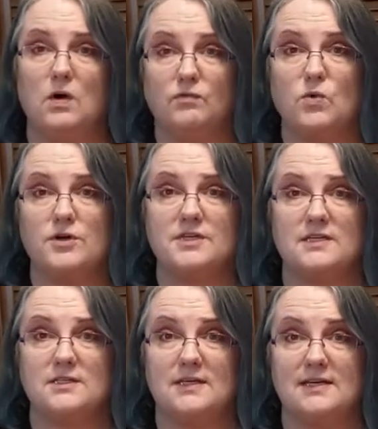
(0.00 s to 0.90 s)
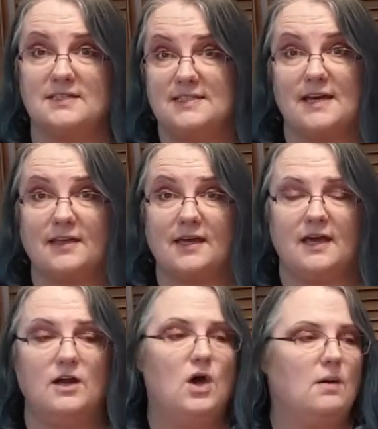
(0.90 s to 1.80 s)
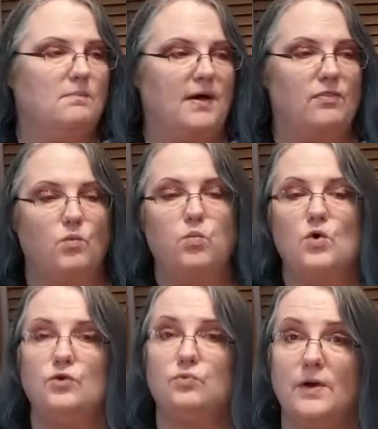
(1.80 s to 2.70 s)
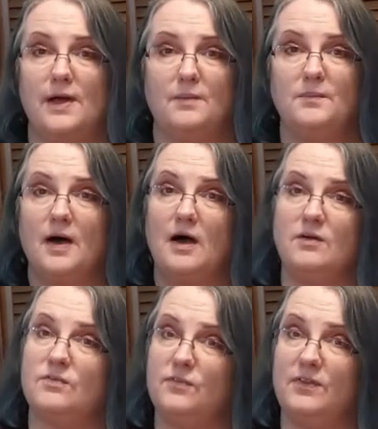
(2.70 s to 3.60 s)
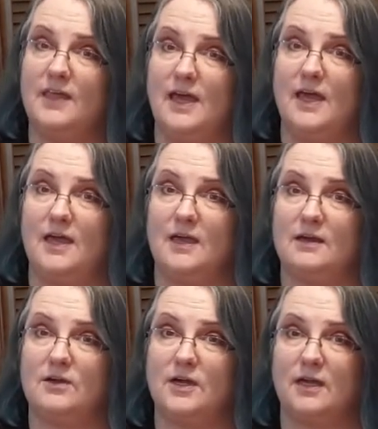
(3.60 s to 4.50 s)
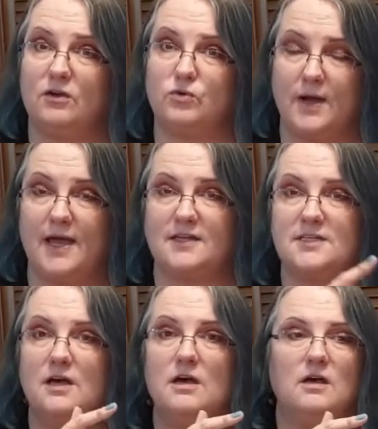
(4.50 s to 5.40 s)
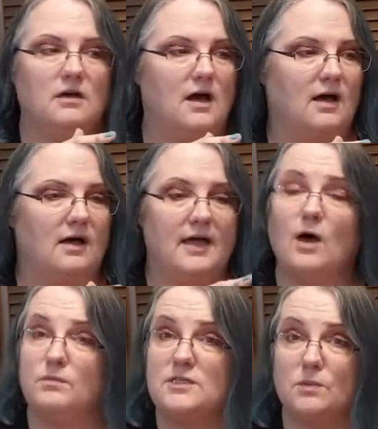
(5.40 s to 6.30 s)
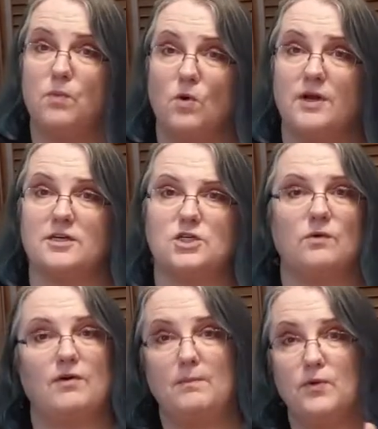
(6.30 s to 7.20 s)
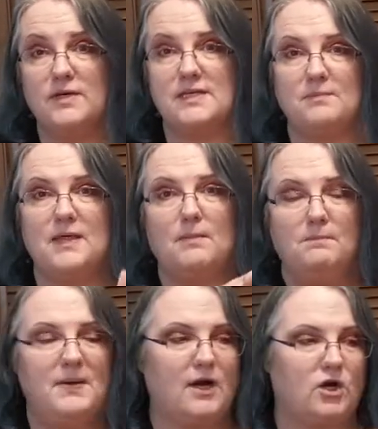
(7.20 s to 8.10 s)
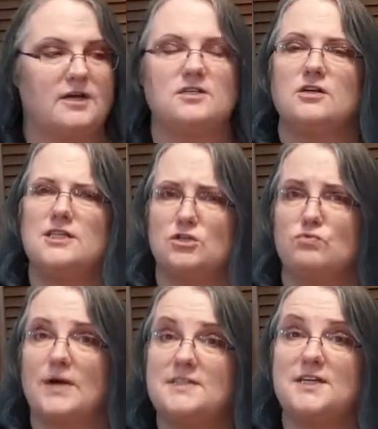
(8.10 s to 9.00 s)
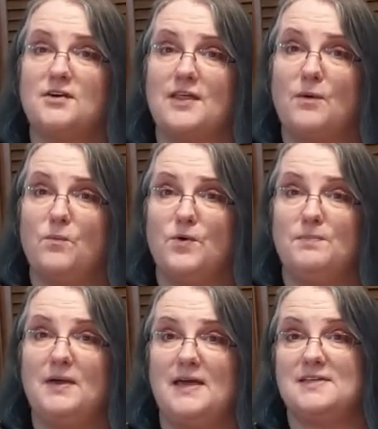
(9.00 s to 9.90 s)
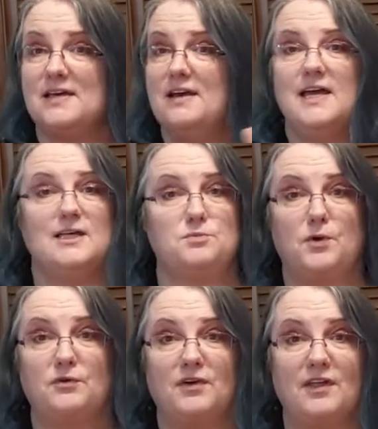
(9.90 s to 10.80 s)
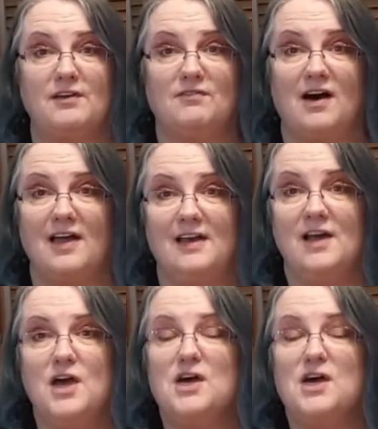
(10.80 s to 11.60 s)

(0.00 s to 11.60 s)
of course, is, is delicate, but the wood rim of the crate uh, helps support it. So if I put something bigger, as long as it's resting on that wood piece, it's perfectly fine.